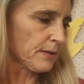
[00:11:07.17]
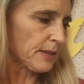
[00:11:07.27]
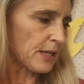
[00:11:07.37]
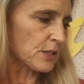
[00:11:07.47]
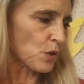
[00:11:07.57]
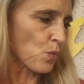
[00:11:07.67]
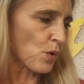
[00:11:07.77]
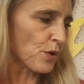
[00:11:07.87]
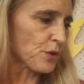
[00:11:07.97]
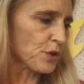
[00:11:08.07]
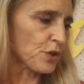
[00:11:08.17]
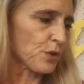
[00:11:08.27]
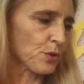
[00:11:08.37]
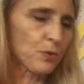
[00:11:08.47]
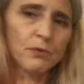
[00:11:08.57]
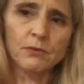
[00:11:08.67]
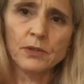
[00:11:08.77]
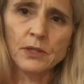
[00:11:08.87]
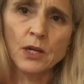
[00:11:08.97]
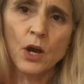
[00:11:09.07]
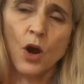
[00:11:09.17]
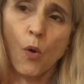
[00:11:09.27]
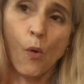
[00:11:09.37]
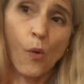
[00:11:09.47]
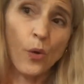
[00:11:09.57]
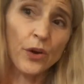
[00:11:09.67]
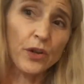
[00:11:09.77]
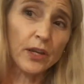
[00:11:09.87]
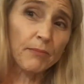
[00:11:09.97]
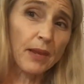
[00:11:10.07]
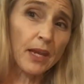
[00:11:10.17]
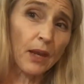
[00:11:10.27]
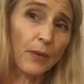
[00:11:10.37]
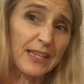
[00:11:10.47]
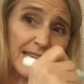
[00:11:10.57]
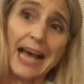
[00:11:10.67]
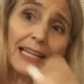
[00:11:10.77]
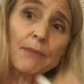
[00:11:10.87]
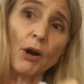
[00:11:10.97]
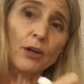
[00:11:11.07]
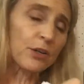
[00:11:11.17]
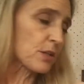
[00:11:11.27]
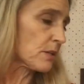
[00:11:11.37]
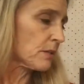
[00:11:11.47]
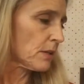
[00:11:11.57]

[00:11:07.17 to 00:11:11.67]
That's the word 2. Or you could make it with tally marks.